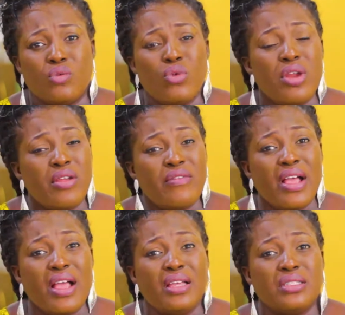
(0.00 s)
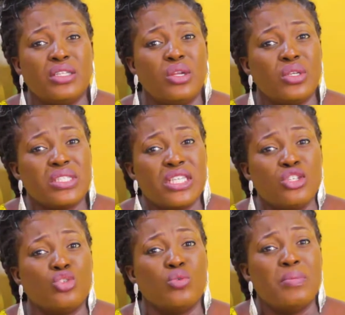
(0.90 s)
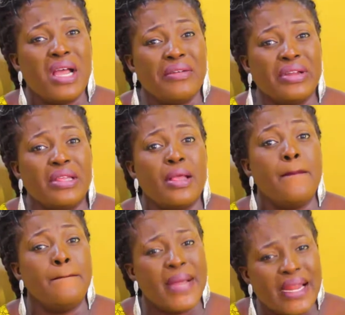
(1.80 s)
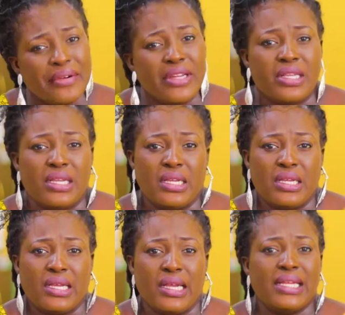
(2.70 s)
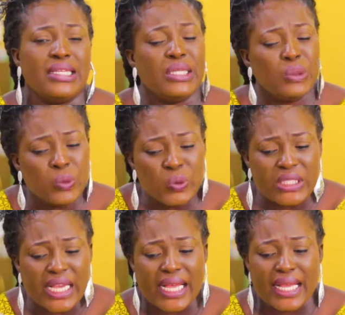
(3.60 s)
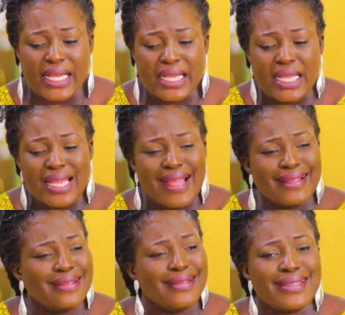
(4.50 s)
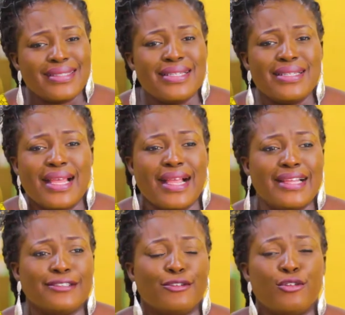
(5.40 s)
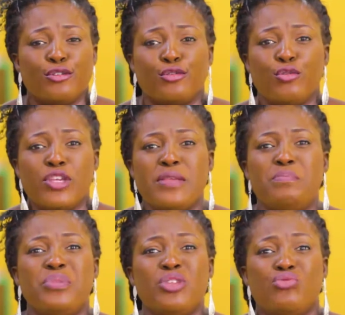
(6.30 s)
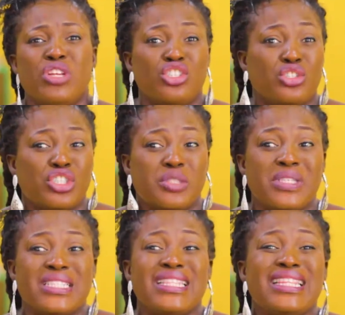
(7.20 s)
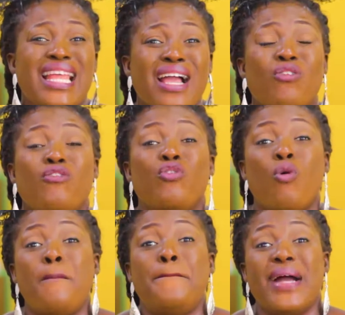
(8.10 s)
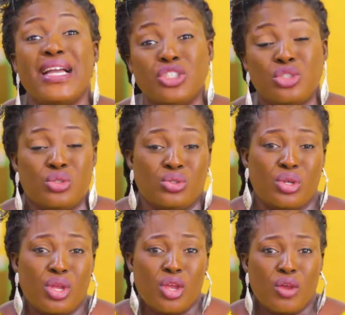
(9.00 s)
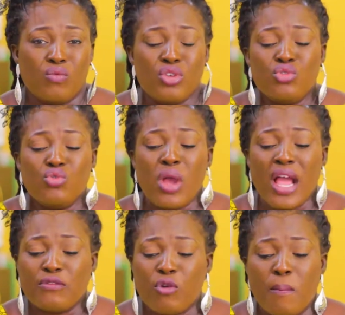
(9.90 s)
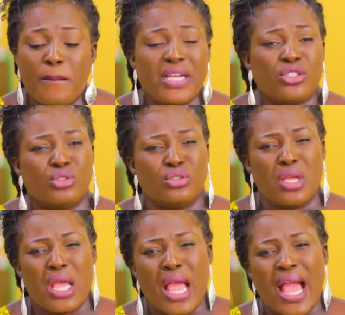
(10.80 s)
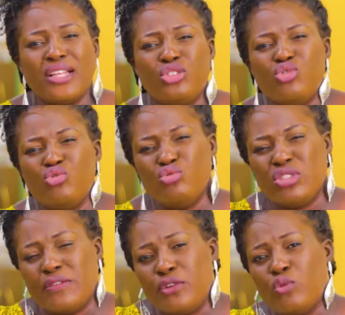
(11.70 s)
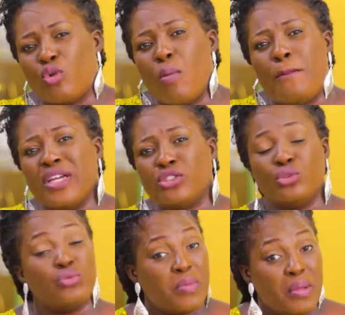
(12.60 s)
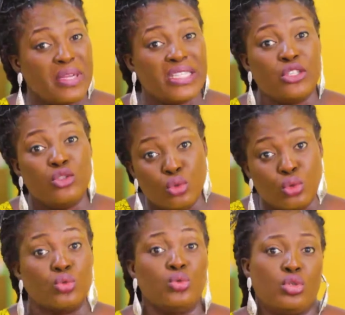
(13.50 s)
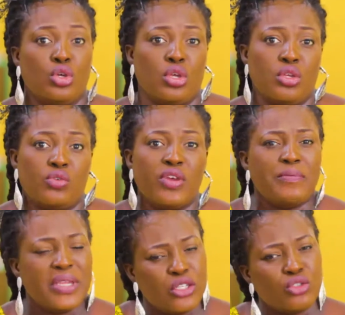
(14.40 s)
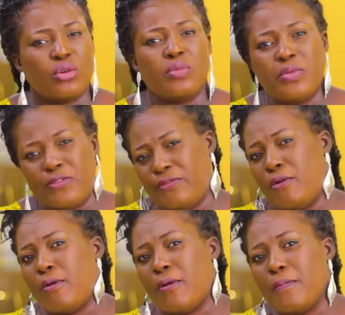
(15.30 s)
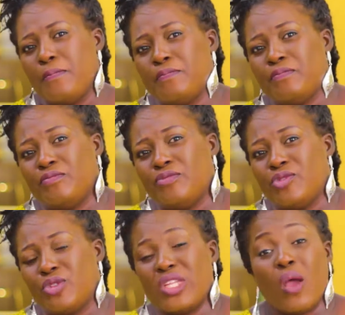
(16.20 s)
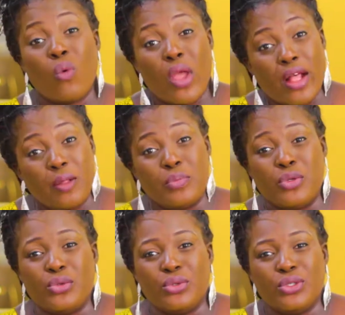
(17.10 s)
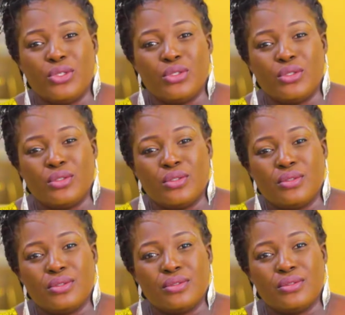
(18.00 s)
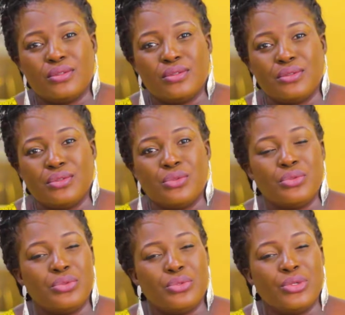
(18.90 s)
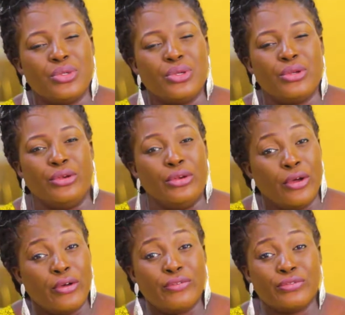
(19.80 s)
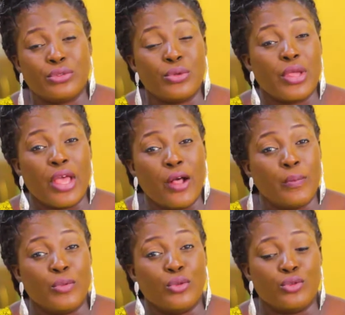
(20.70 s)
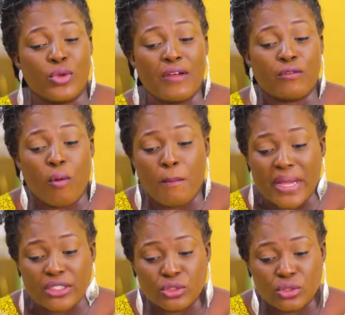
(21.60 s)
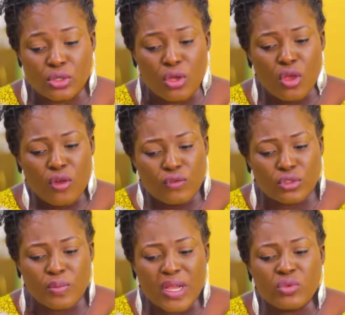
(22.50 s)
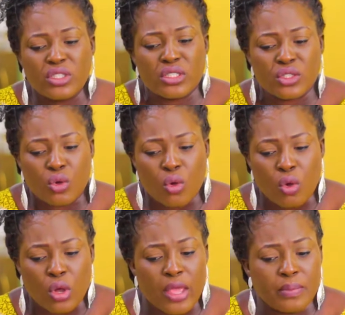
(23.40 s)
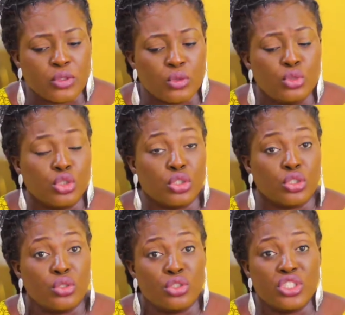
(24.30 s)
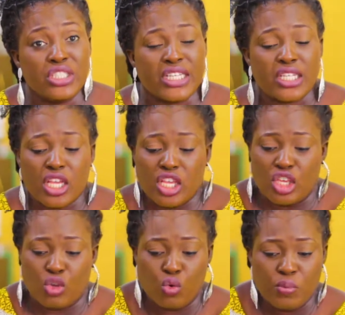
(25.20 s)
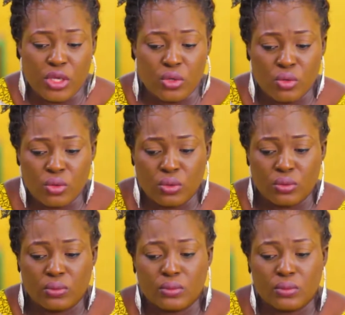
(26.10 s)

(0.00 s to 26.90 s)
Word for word: Wherever the Lord says you should marry, marry. Hallelujah. And the next thing that can also impede relationship is lack of compassion. When you don't have compassion, how do you develop compassion? Remember that you too, you have been in trouble before. So that will help you to love, to help you to have compassion for someone. is the solution? The solution is that it could be you.